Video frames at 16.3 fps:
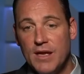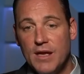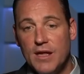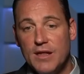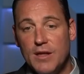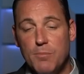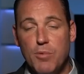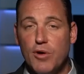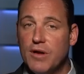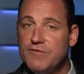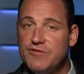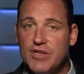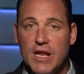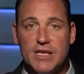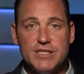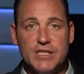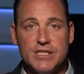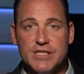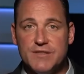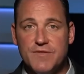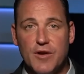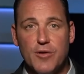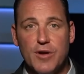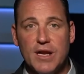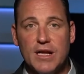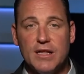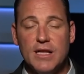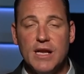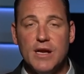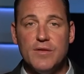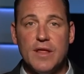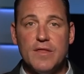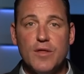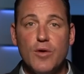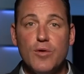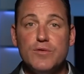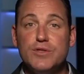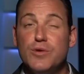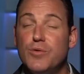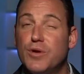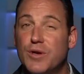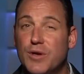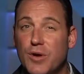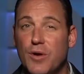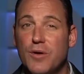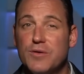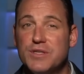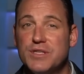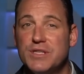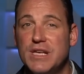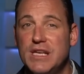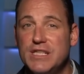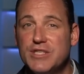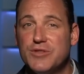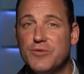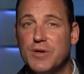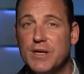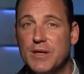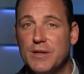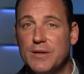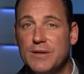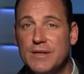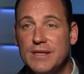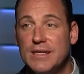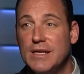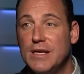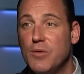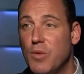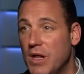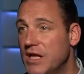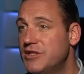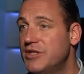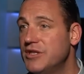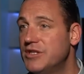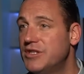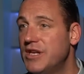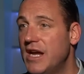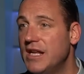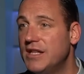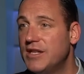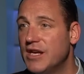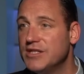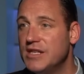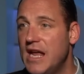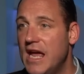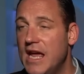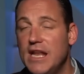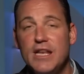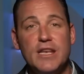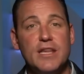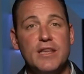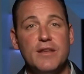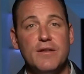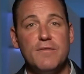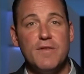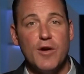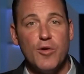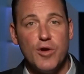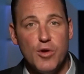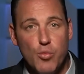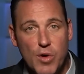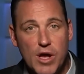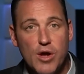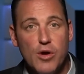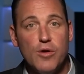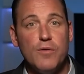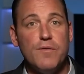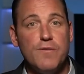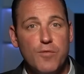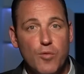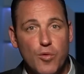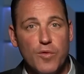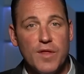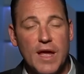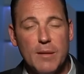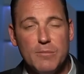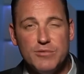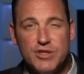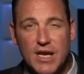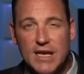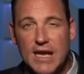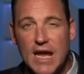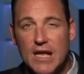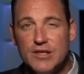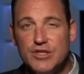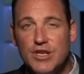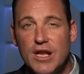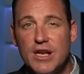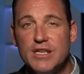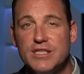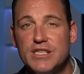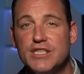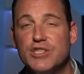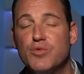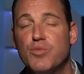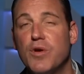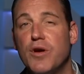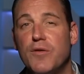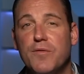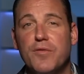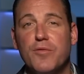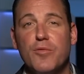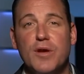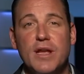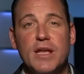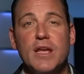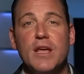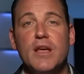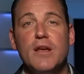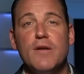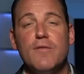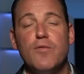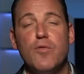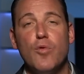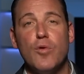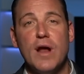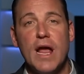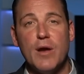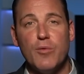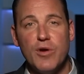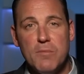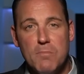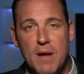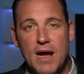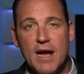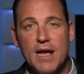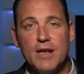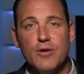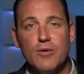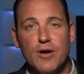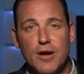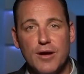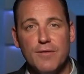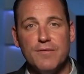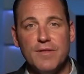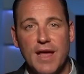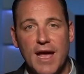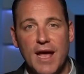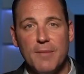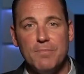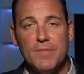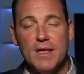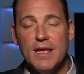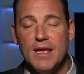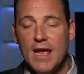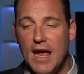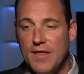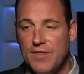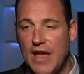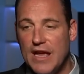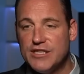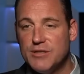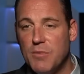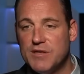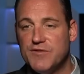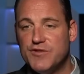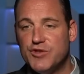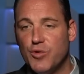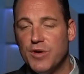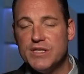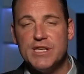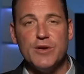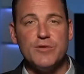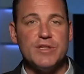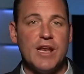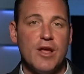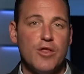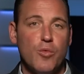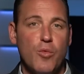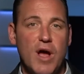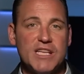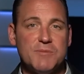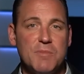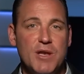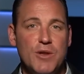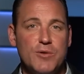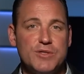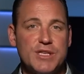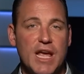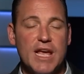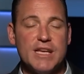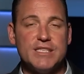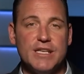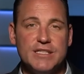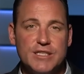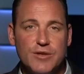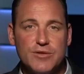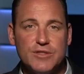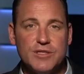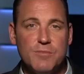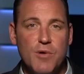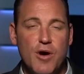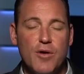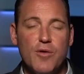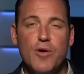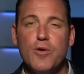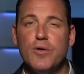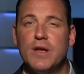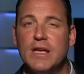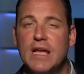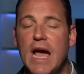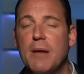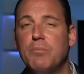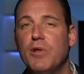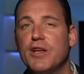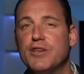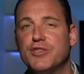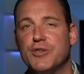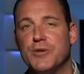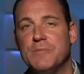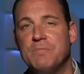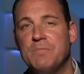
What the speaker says: the book of Genesis is very clear that those who curse Israel, well, let's just say it doesn't end very well for them. Check out Genesis 12:3 for a reminder of that. Hey, thanks so much for joining us here today on the Watchman Newscast. Until tomorrow, God bless you.